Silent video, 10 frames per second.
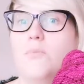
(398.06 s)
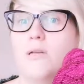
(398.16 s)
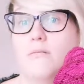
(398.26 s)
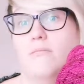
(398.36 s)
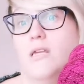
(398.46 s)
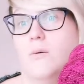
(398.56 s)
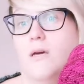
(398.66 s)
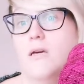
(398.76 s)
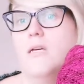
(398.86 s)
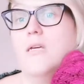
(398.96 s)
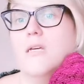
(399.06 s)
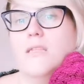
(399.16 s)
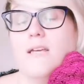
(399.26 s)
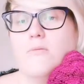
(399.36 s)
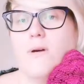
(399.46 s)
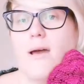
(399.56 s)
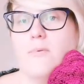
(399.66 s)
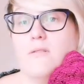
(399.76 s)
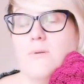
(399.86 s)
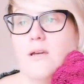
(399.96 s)
but there we are. That's what
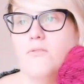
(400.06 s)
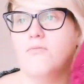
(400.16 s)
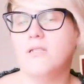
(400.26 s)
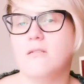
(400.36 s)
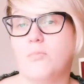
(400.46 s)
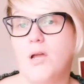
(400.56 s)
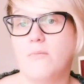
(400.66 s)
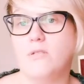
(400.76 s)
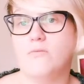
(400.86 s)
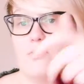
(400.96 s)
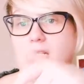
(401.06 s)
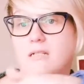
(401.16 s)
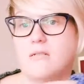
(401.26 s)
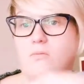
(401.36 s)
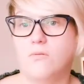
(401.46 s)
happens. We go from the sublime to the ridiculous.